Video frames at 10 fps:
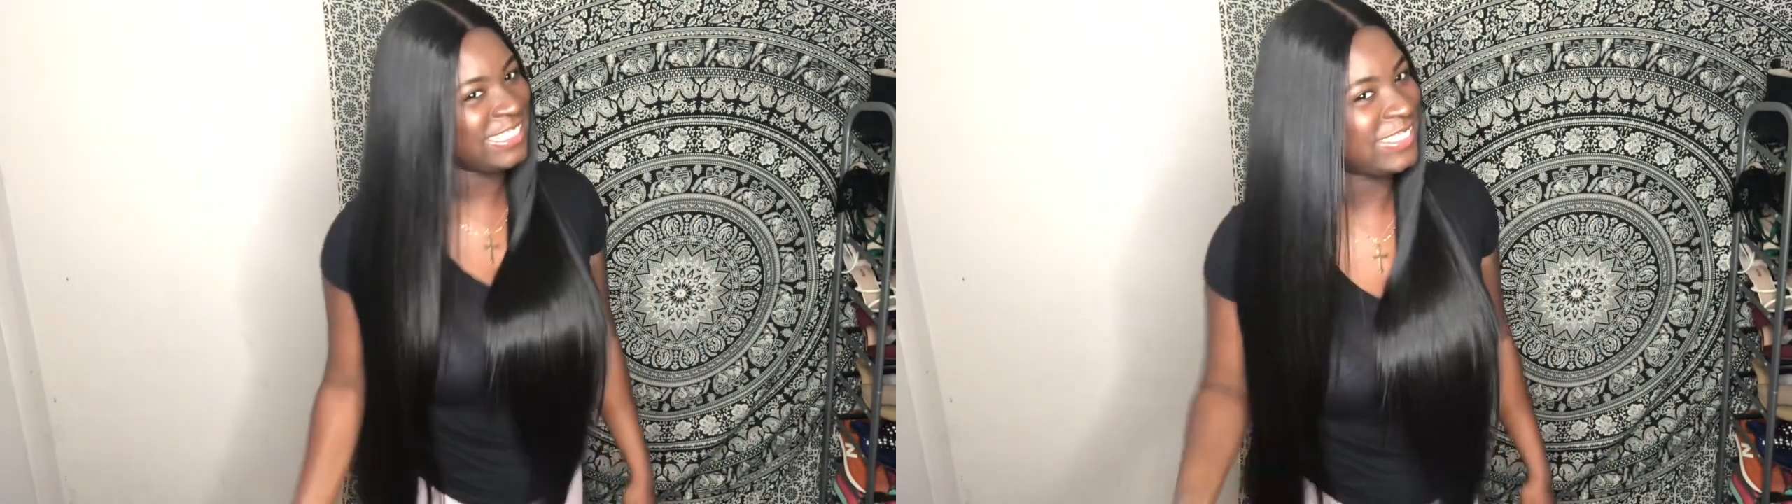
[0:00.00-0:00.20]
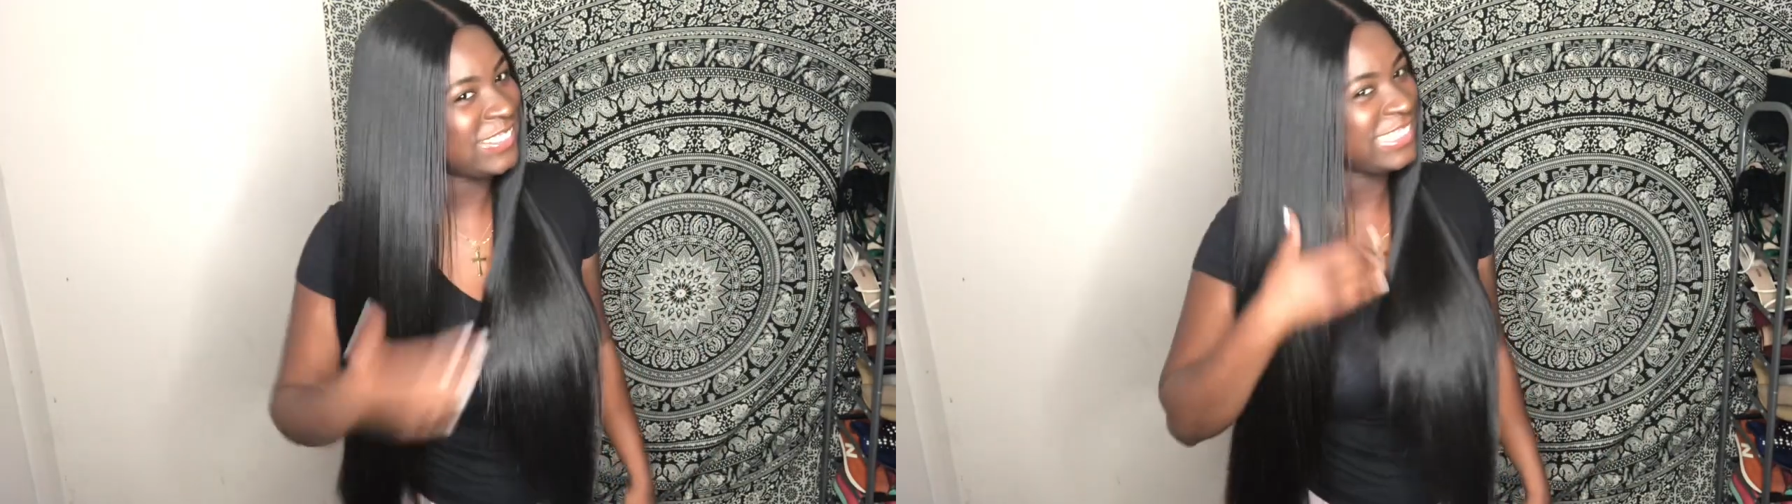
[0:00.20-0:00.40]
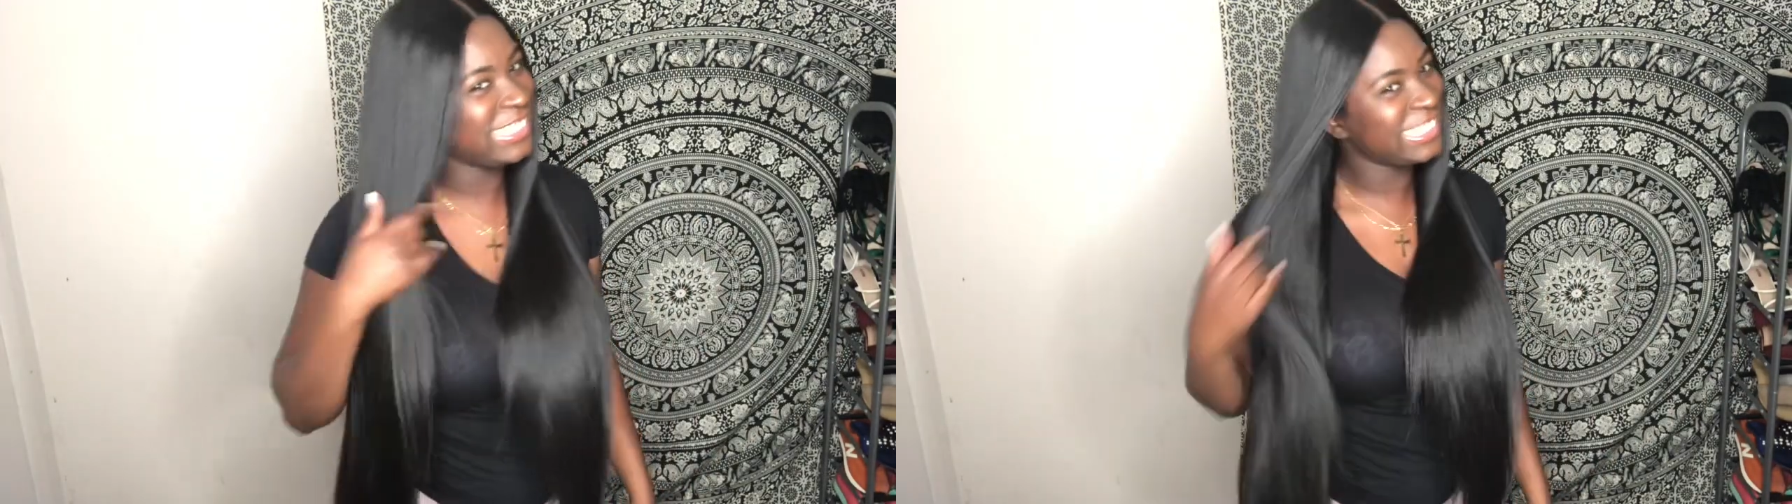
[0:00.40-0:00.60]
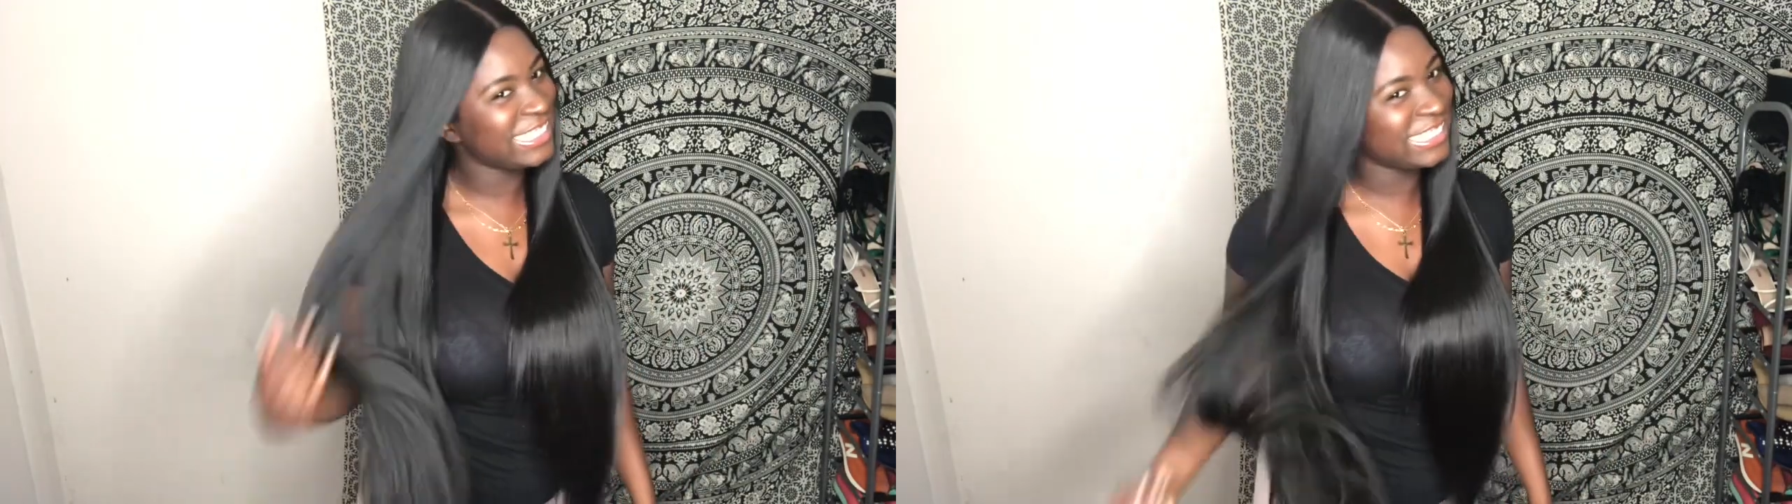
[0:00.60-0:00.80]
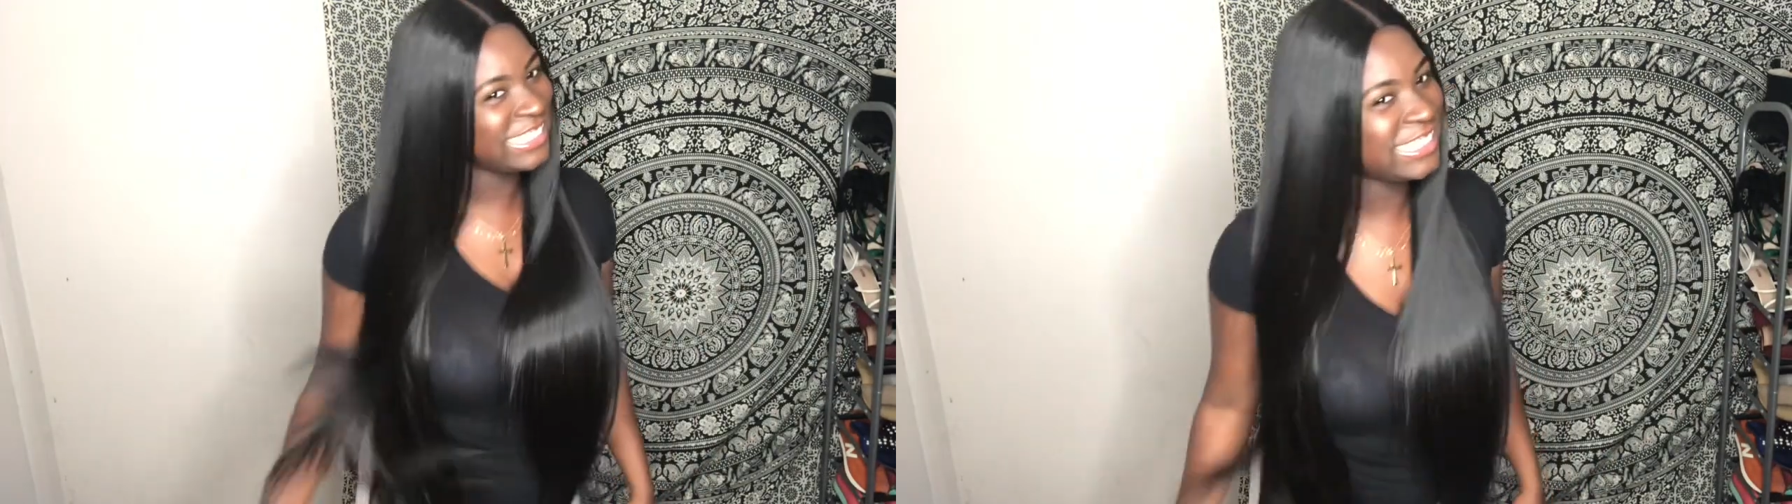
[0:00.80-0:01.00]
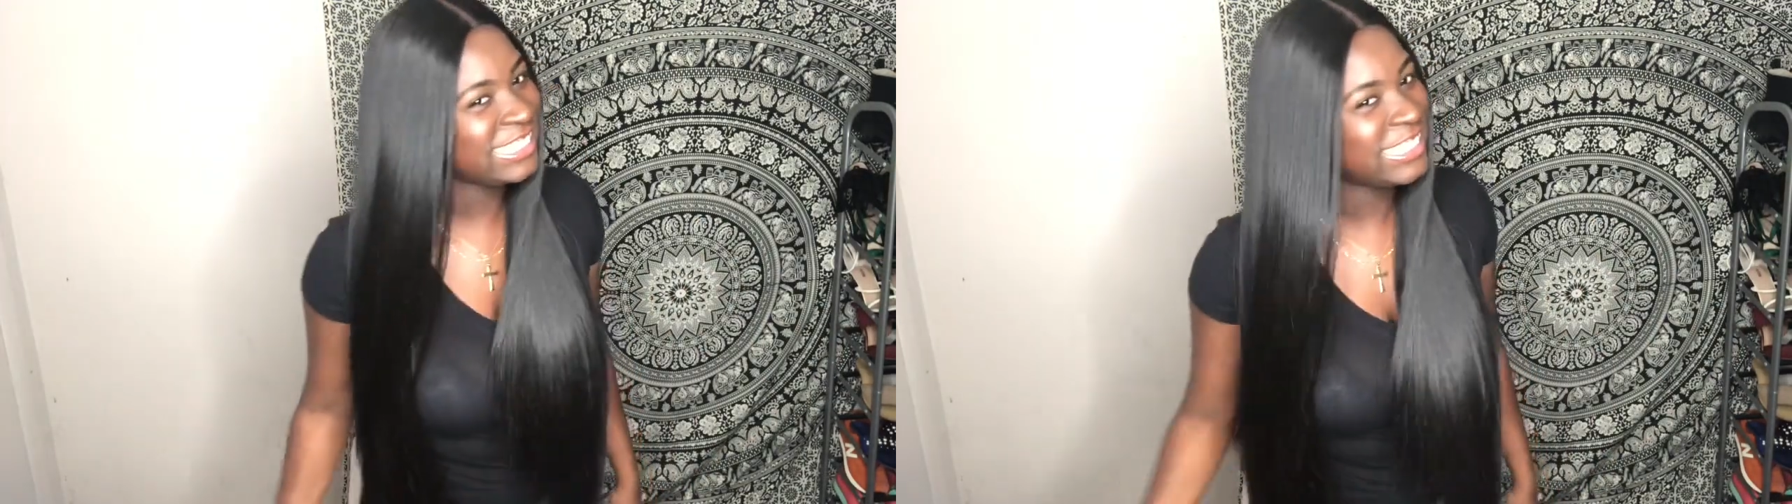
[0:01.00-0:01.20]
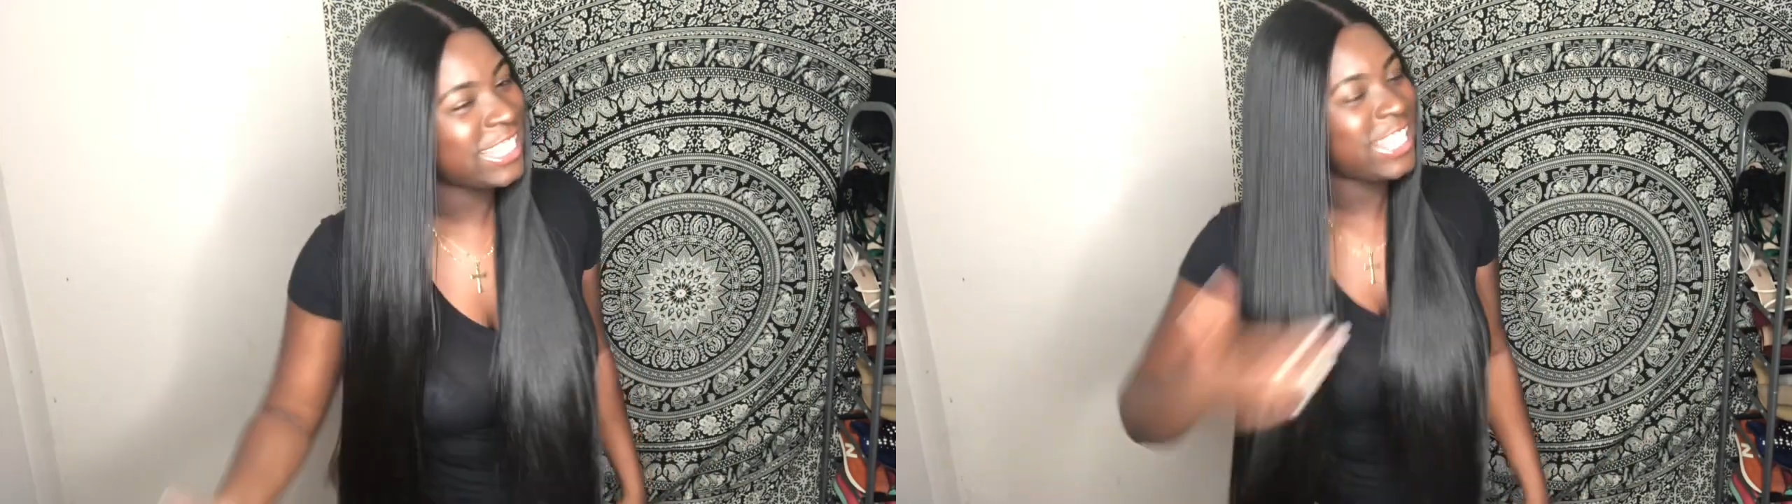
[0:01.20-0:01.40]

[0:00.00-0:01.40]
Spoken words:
you know what I'm saying?